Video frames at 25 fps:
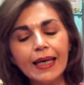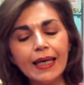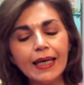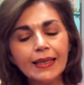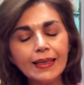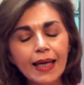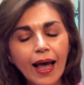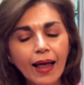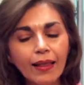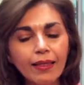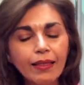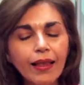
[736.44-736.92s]

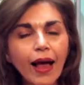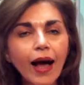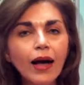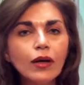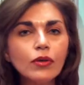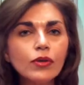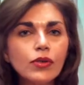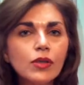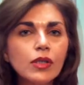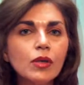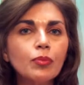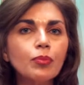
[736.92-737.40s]
It
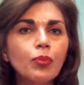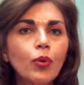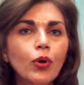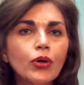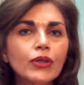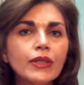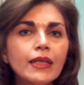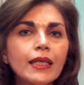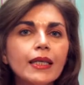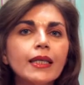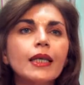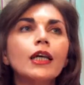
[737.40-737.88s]
allows the
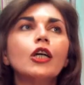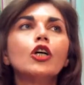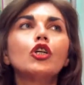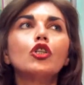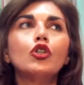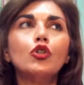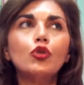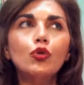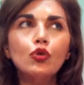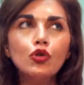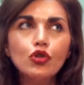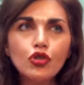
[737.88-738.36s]
body
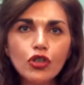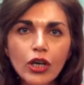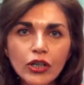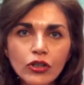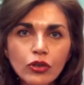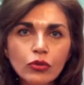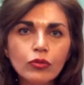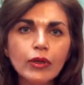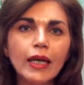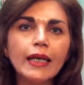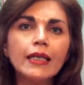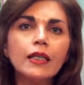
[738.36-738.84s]
to
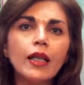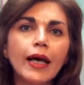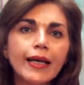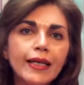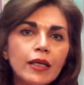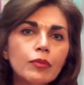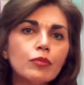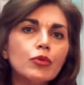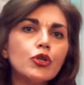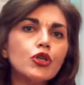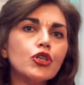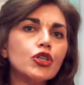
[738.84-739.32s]
generate,
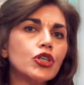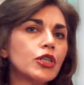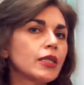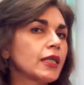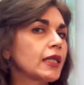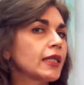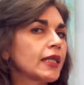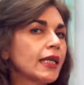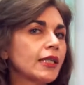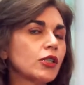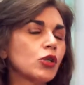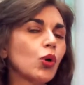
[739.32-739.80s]
like a
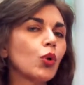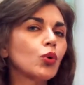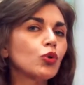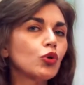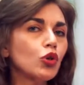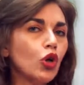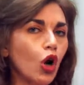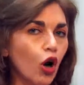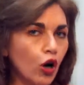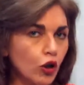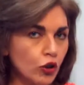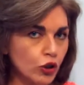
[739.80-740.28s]
machine, its
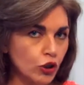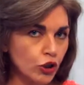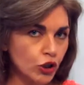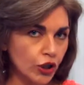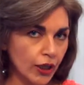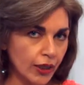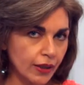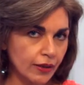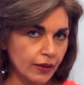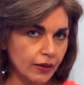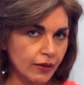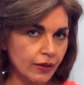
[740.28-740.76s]
own
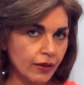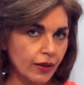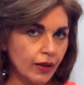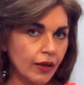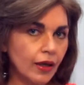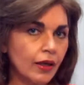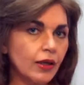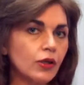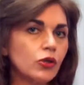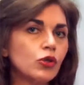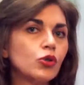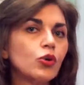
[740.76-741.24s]
collagen.
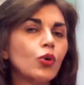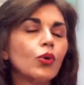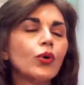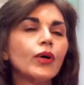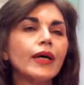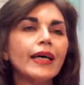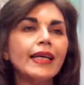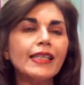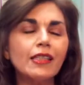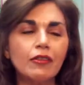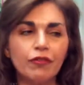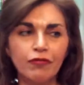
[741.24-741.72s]
So
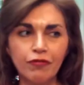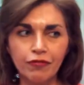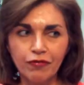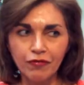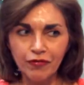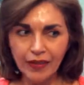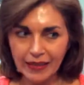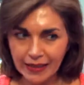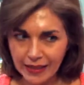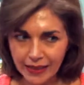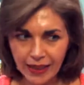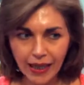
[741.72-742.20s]
it's
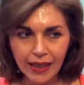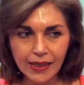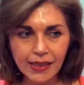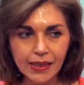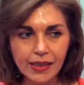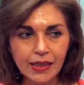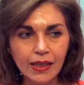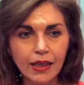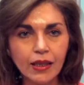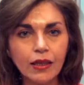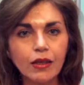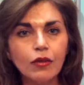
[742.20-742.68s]

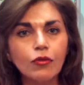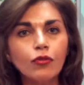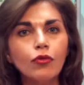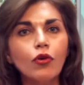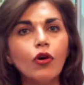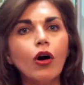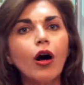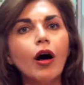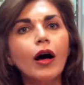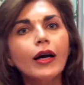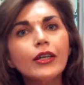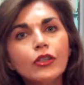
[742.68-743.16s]
fantastic
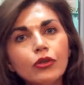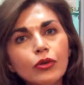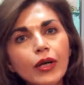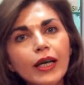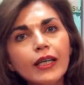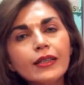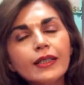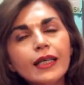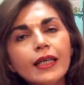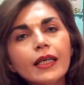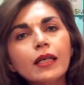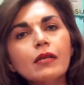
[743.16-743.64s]
for
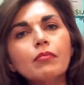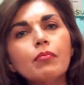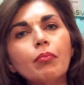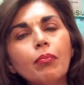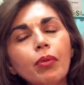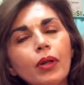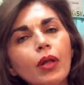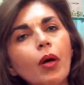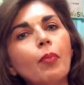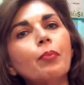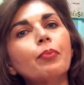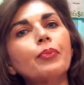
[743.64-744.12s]
hydrating,
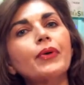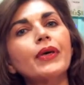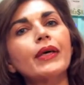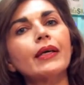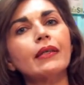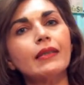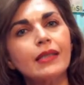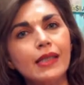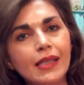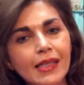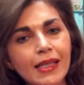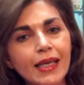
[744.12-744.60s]

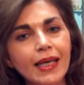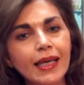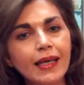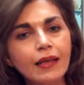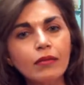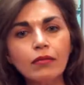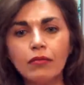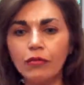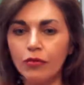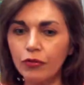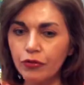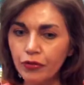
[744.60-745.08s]
plumping the
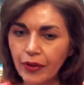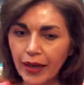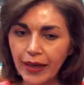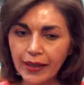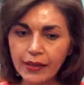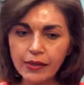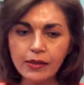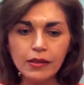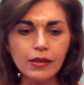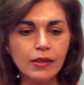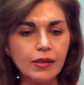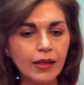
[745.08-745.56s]
skin,
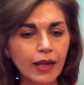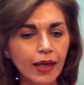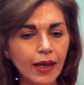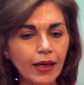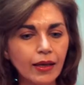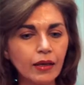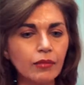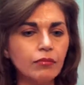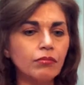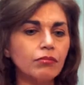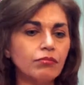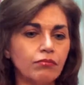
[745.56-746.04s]
face,
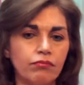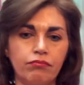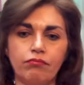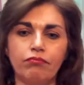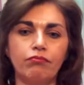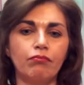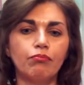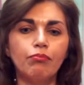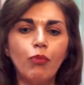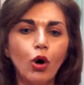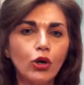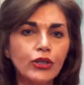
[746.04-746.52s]
neck,
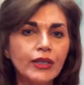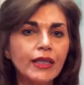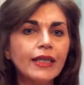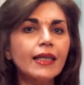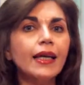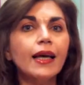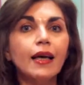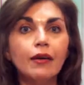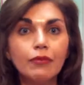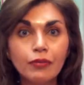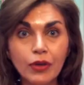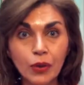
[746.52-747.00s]

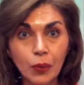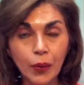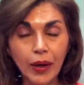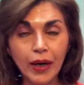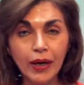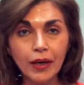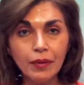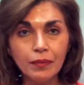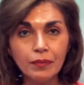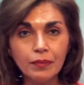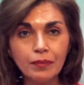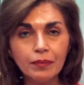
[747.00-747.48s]
body,
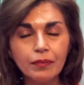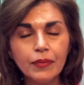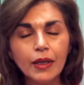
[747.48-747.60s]
everywhere.